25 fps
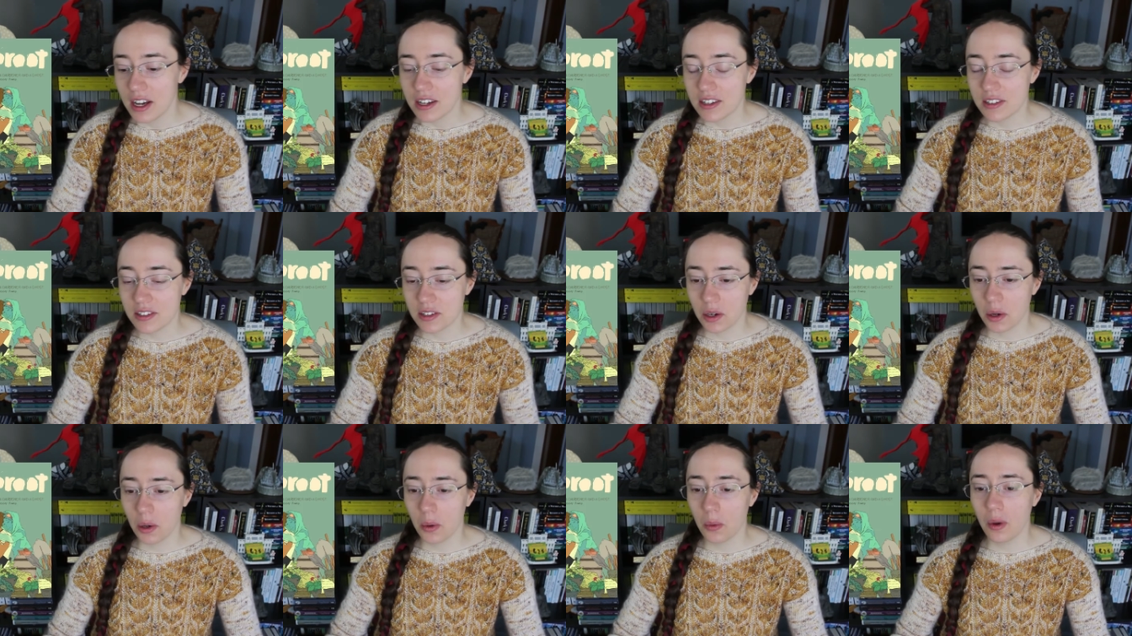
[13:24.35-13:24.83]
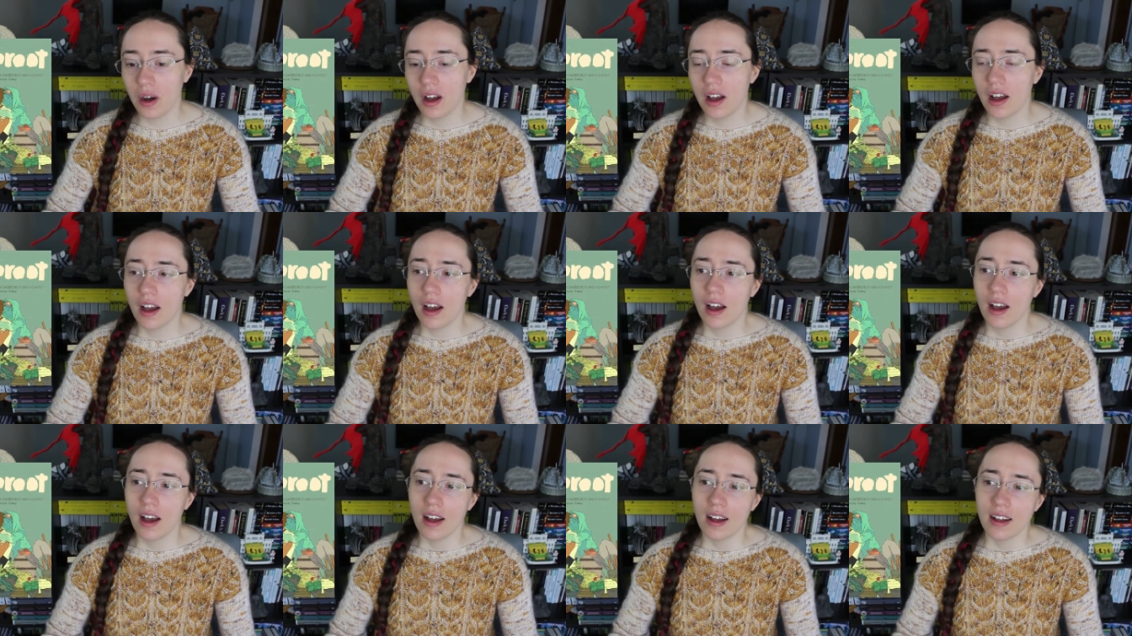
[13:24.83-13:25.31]
So
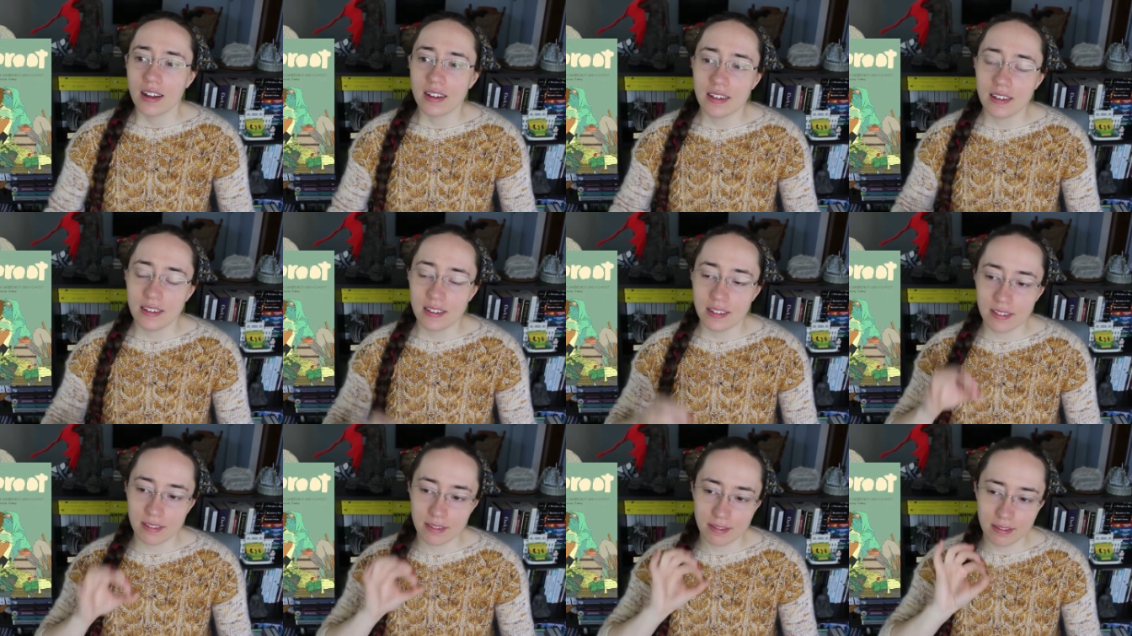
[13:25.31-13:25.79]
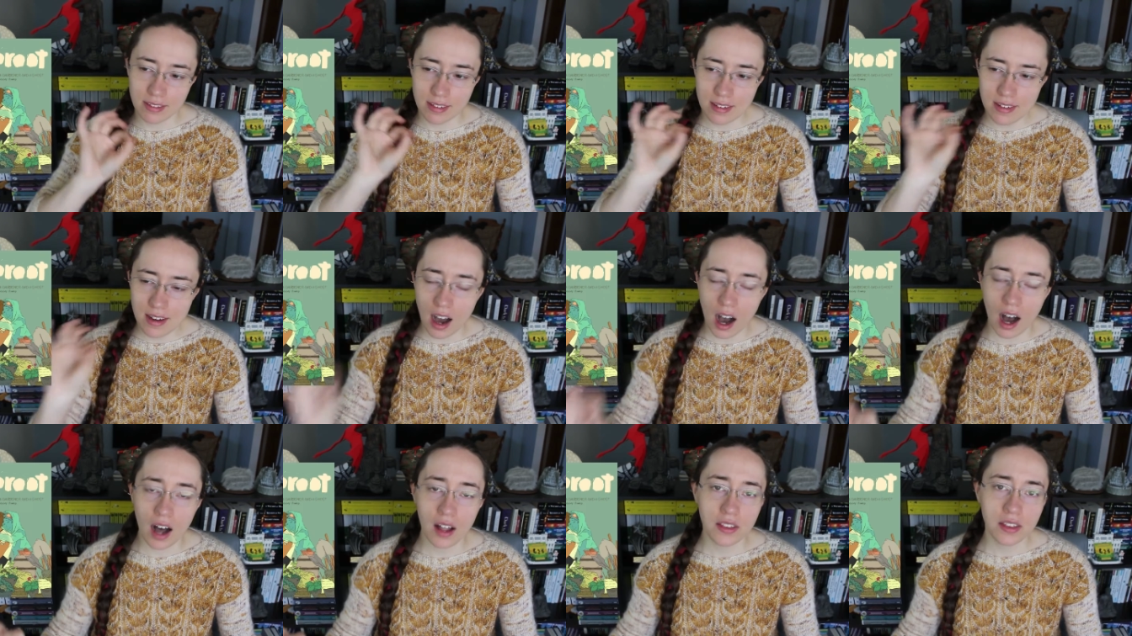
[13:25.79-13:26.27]

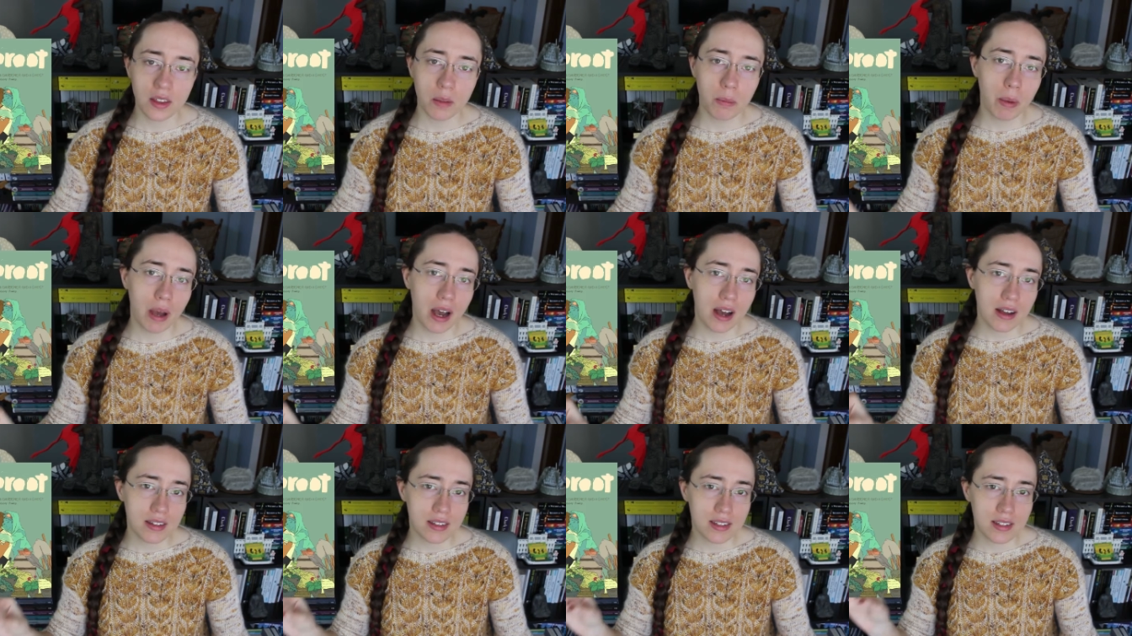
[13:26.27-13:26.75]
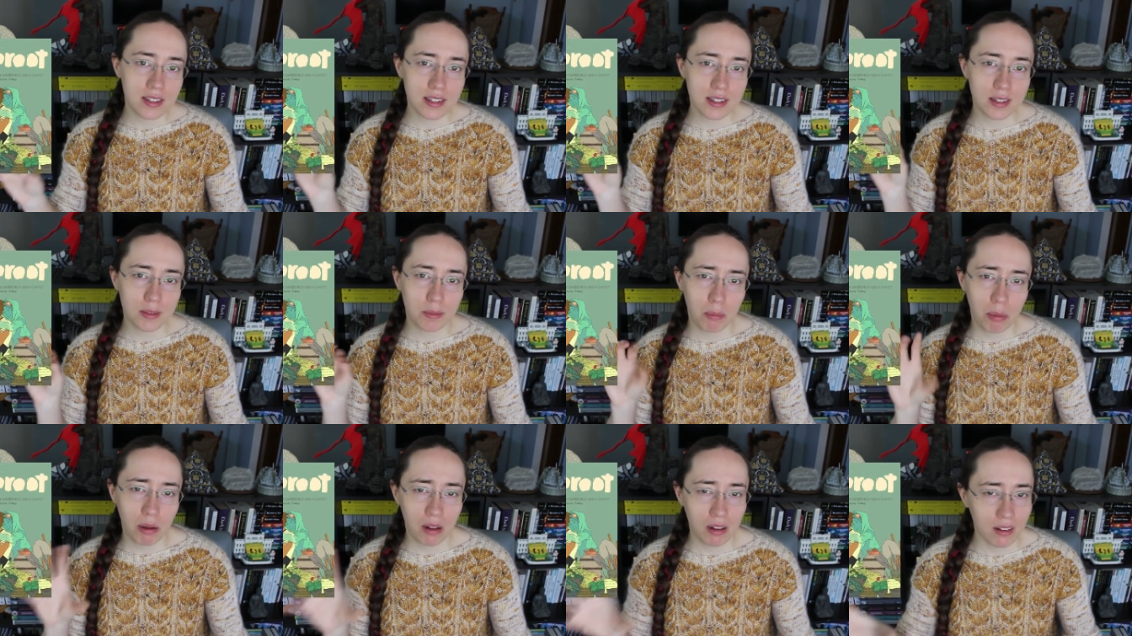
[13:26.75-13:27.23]
not the
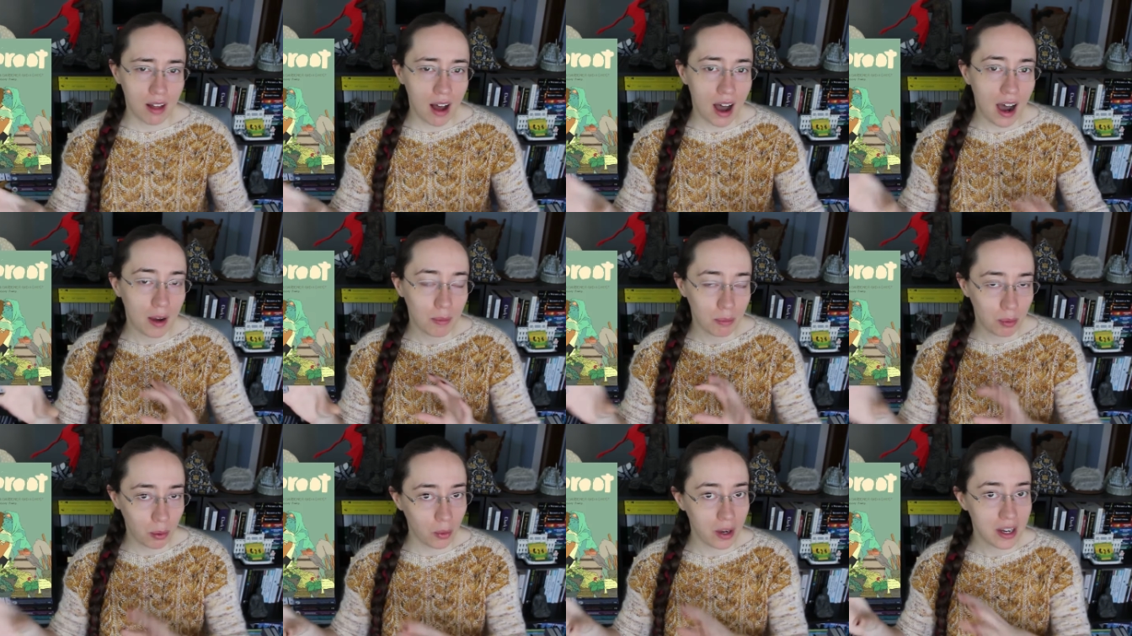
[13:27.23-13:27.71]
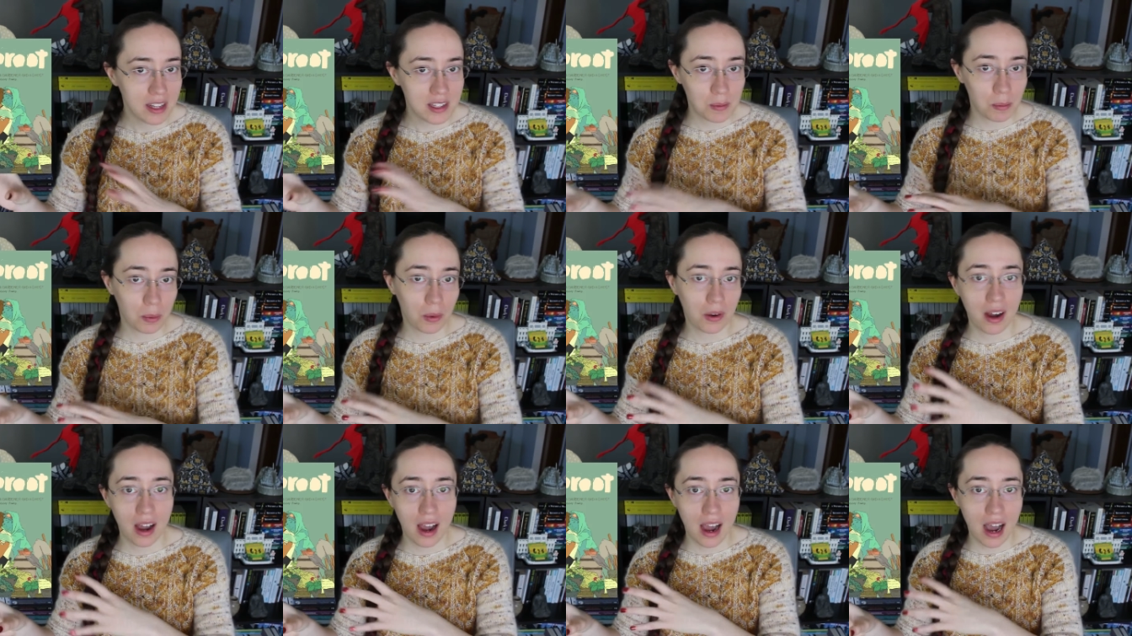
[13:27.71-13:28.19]
best plot points
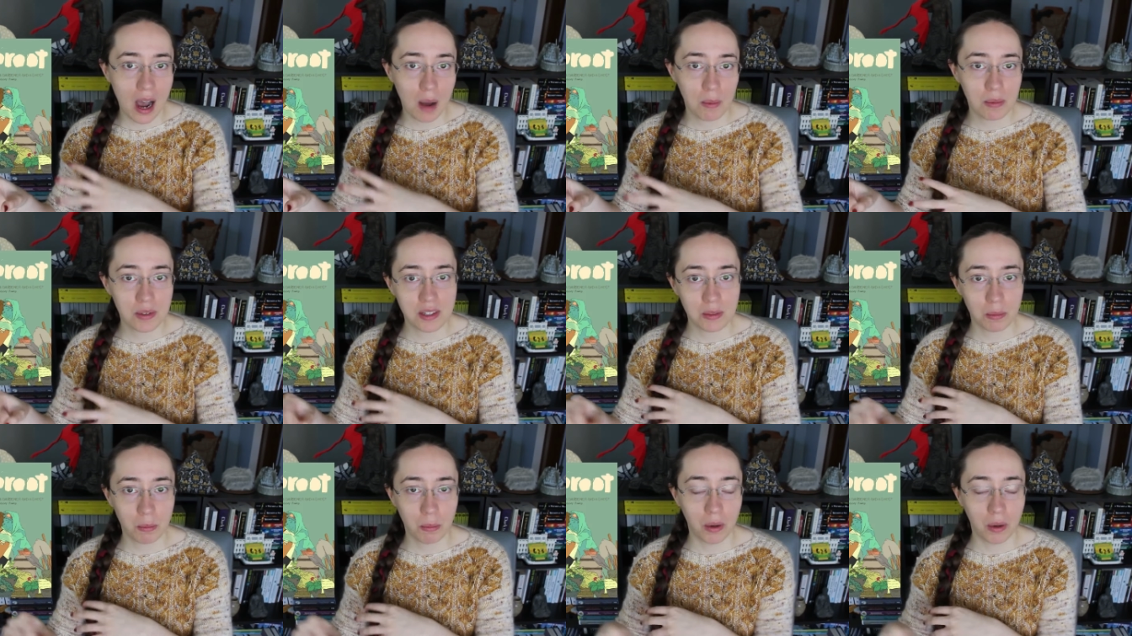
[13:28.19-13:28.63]
perhaps,